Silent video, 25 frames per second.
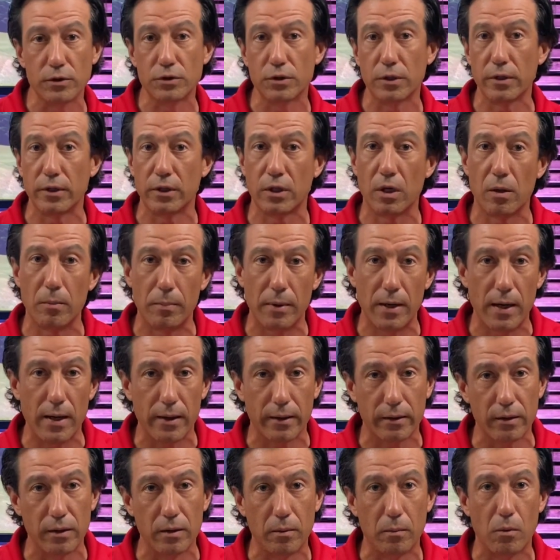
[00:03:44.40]
are going to come
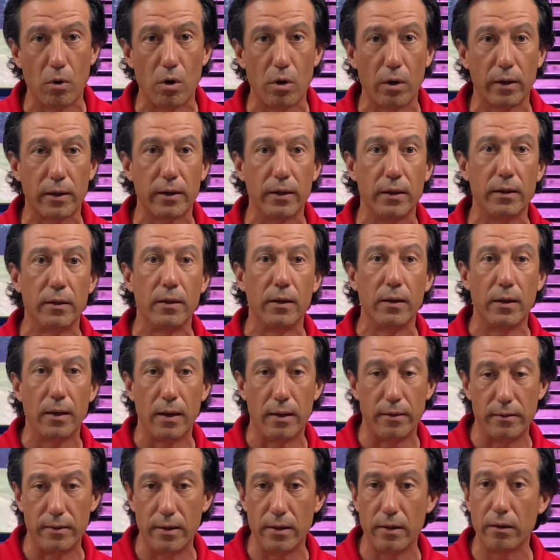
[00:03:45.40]
back in the market
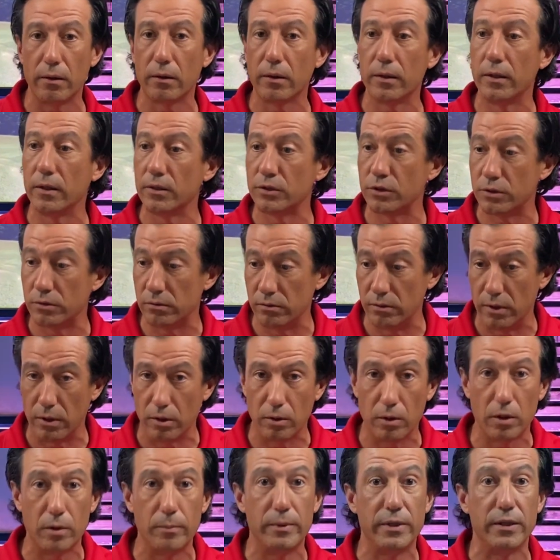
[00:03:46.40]
and they're going to
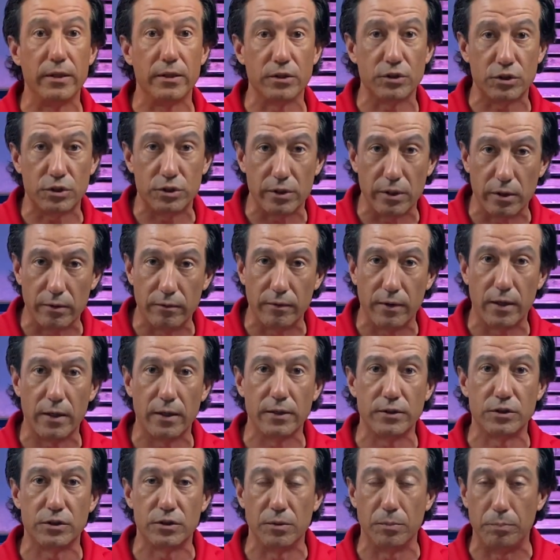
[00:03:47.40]
be
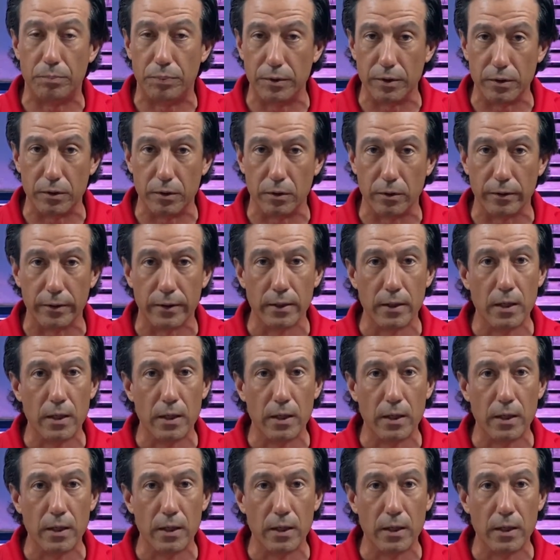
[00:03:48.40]
incentivized to build.